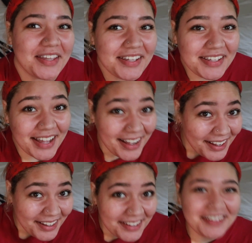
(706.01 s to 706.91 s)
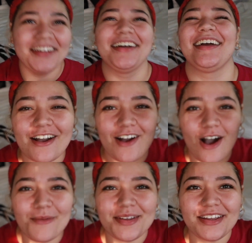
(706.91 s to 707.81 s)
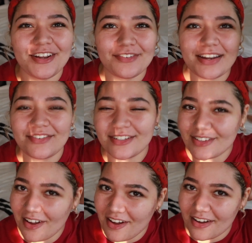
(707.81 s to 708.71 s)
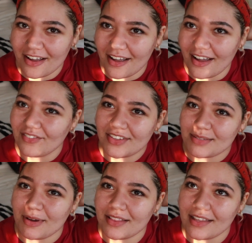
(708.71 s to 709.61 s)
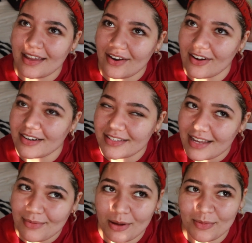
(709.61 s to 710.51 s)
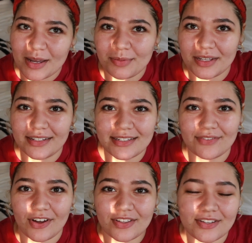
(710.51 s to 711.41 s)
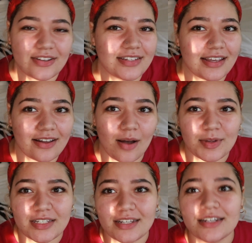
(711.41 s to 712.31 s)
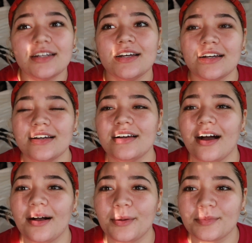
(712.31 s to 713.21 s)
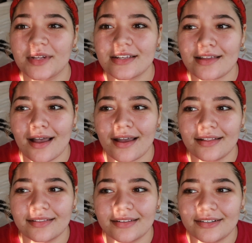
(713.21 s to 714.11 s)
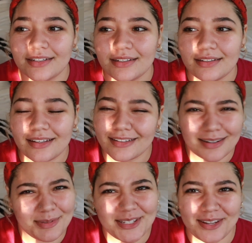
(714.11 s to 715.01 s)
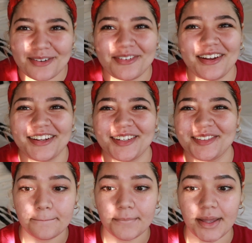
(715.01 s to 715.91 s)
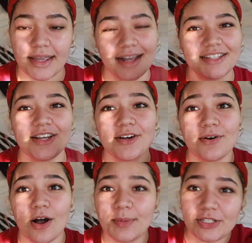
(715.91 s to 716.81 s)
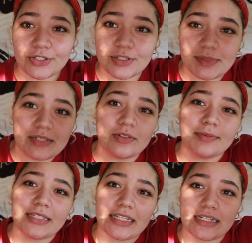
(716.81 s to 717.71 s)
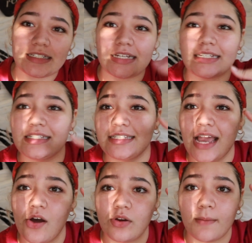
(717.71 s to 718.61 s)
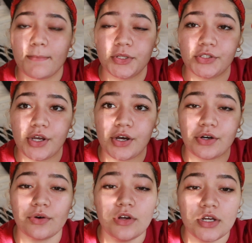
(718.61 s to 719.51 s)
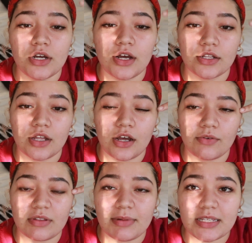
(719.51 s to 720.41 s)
Yeah. Comment your favorite song of this month, and honestly I'd probably make a playlist of all the songs that get commented because I literally think that'd be so fun. But yeah, so all my social media will be linked down below along with my